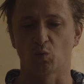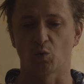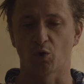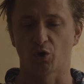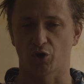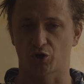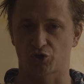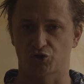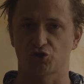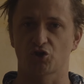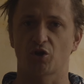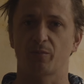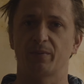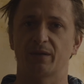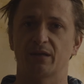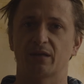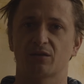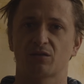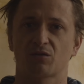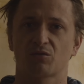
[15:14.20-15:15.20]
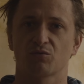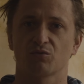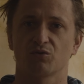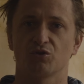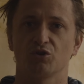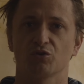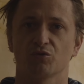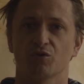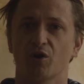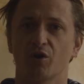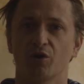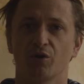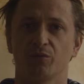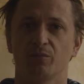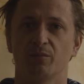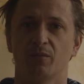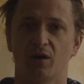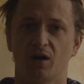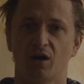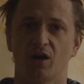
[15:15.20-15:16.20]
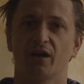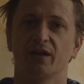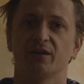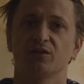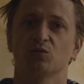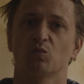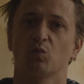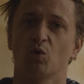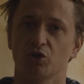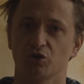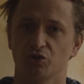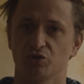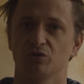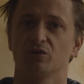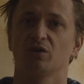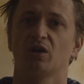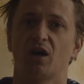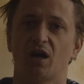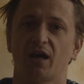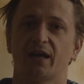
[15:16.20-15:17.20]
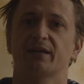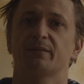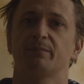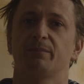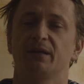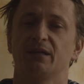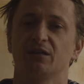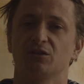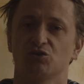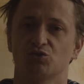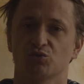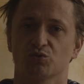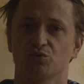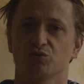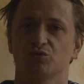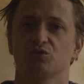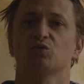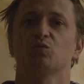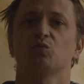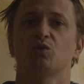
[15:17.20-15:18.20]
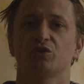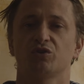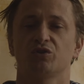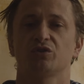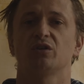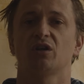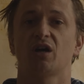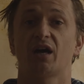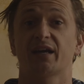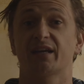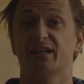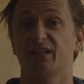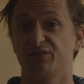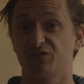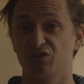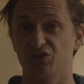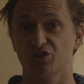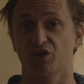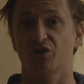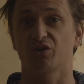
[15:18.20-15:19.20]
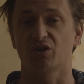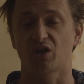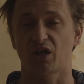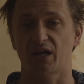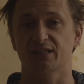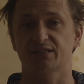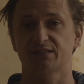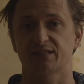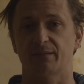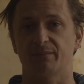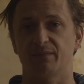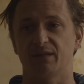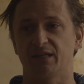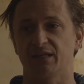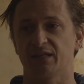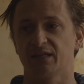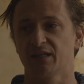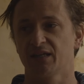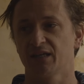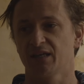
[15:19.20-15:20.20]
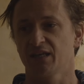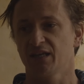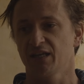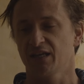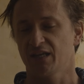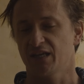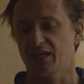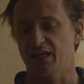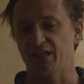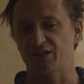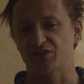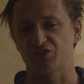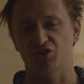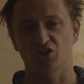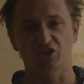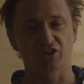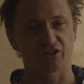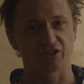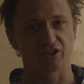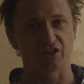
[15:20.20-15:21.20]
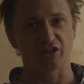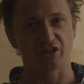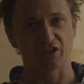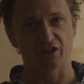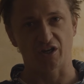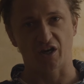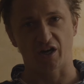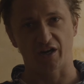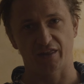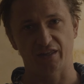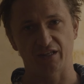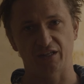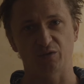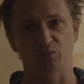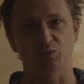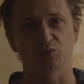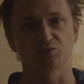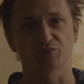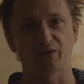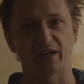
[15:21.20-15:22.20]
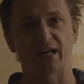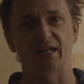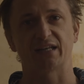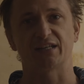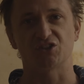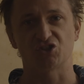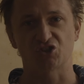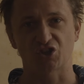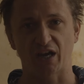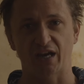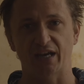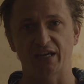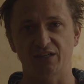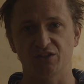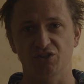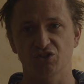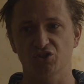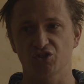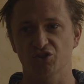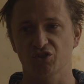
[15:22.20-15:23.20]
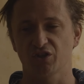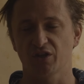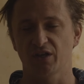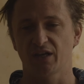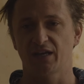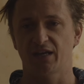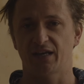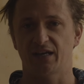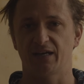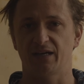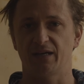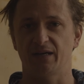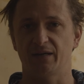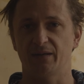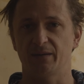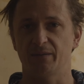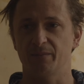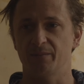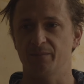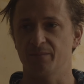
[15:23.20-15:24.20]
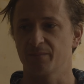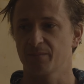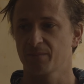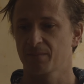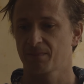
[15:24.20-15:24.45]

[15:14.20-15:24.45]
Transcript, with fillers: workshopping through your own mind what you like, being drawn to what you like. And if you don't like something, it's not going to, I think it will rarely change um,